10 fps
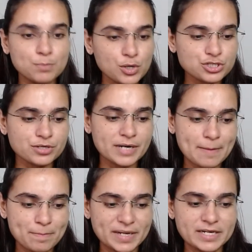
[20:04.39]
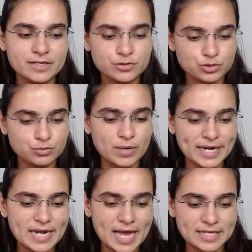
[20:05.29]
book should I pick to
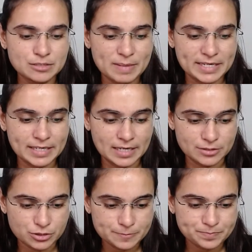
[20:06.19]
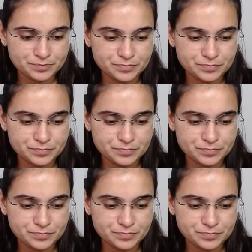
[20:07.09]
enhance my English?